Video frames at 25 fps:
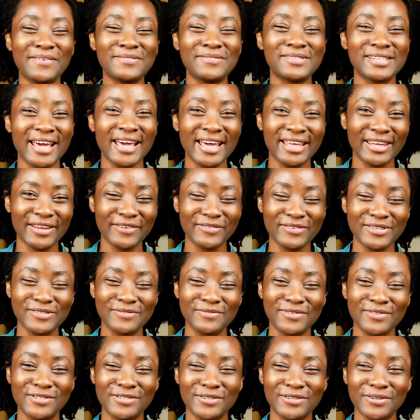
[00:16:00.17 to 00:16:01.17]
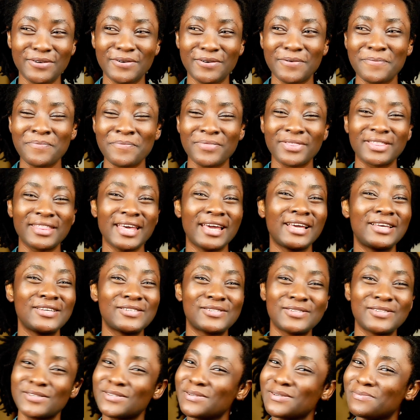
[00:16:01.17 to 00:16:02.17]
will come to the end of this video. Thank
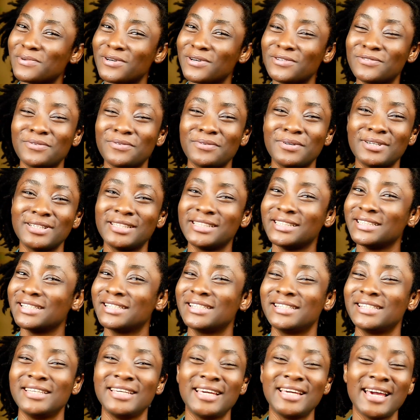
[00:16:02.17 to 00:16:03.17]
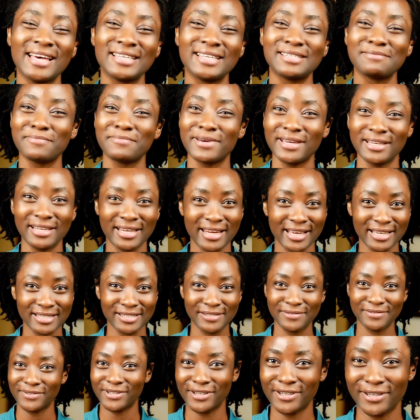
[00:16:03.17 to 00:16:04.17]
you so much for watching. See you guys in my next